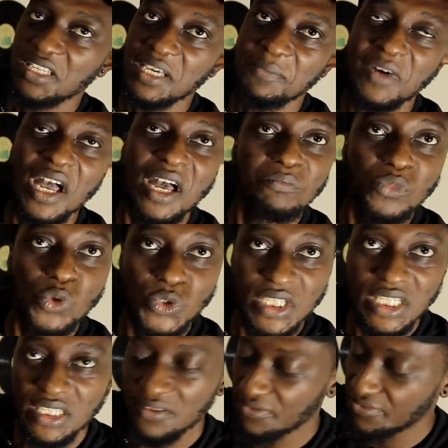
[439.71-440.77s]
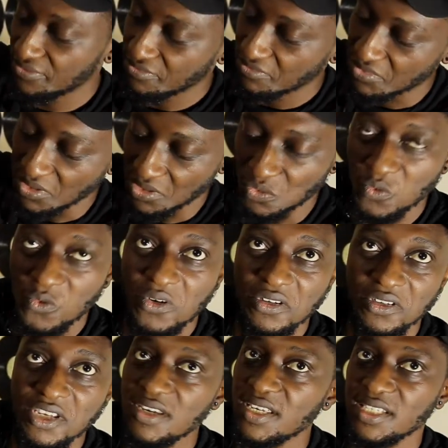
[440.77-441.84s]
Yamaha Motif, on
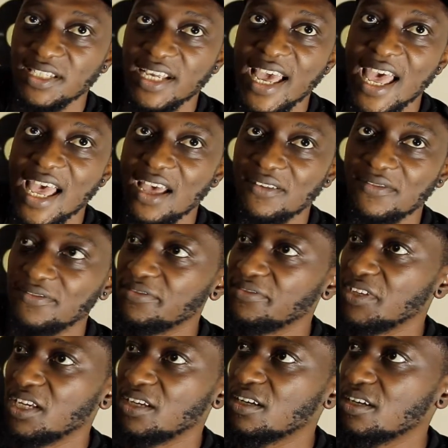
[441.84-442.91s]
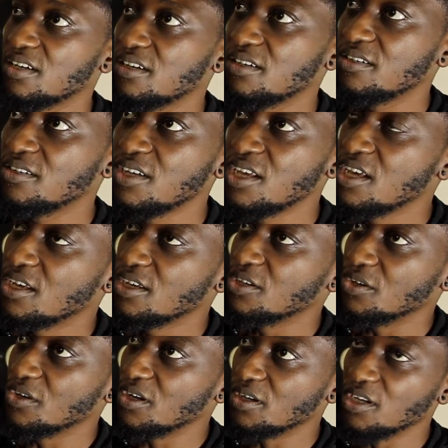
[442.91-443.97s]
one, you can have uh,
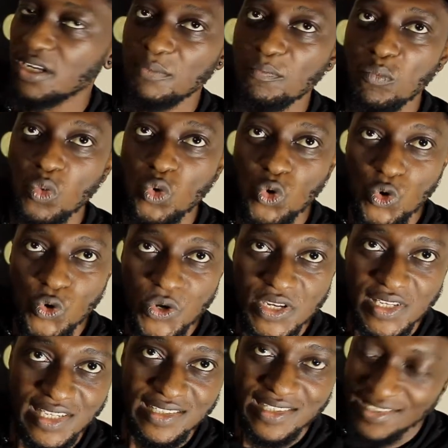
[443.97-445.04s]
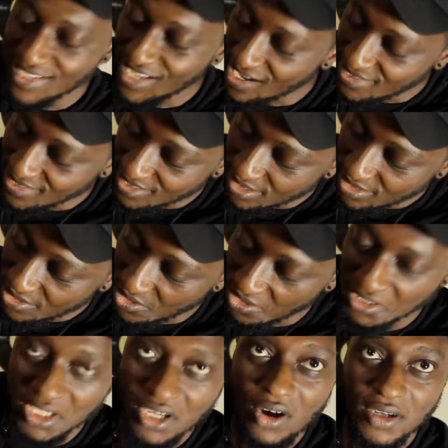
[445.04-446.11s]
a Moog synthesizer
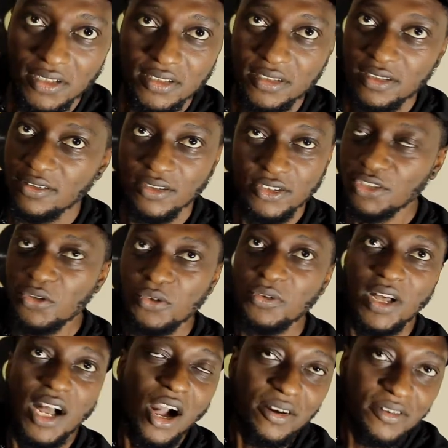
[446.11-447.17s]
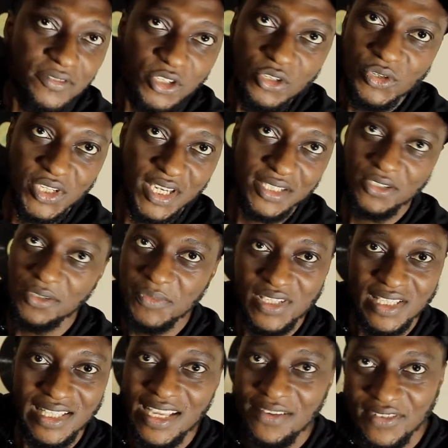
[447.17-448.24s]
on the other. You know, however you set up
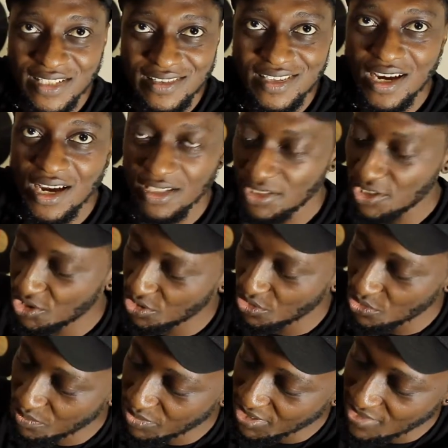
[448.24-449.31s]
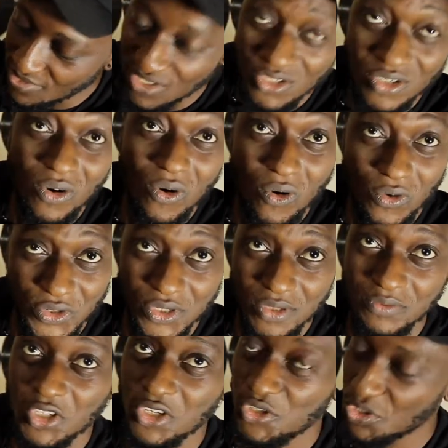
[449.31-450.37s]
is left entirely to you, but this is
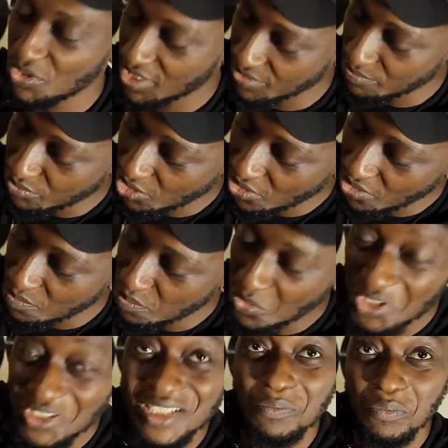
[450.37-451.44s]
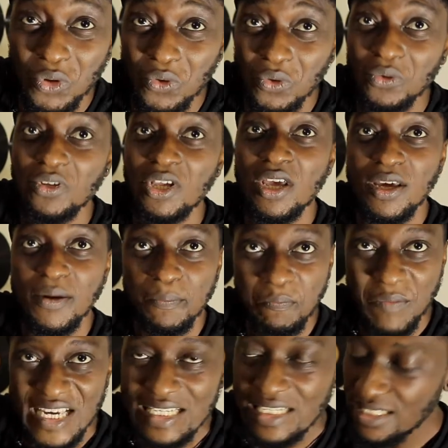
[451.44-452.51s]
awesome because you can plug multiple
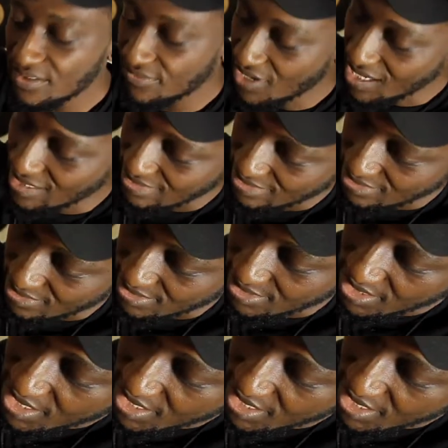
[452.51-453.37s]
MIDI devices.